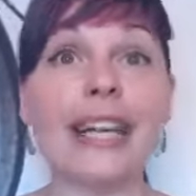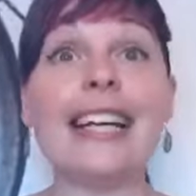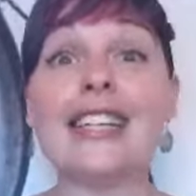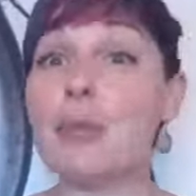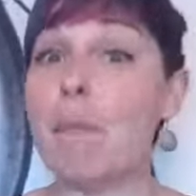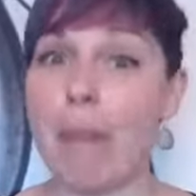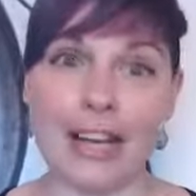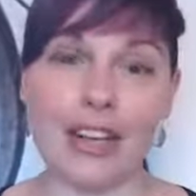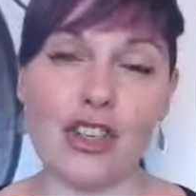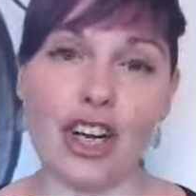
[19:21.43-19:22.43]
It's
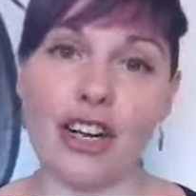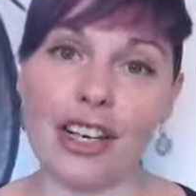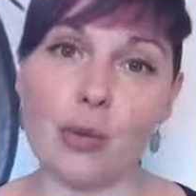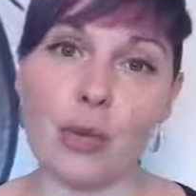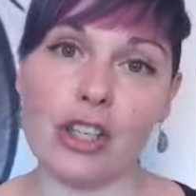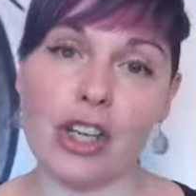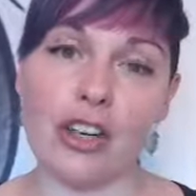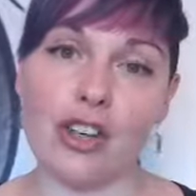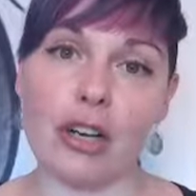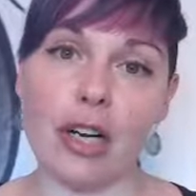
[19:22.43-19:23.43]
major. It will
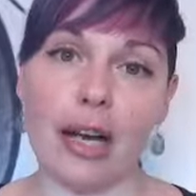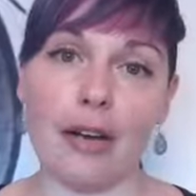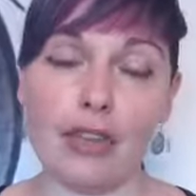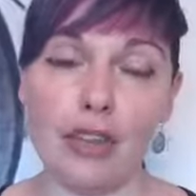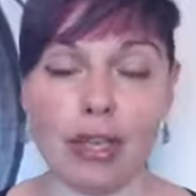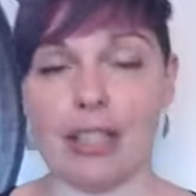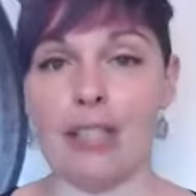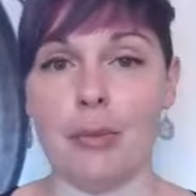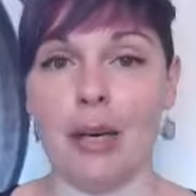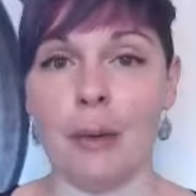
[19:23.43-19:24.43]
change your life. Trust me.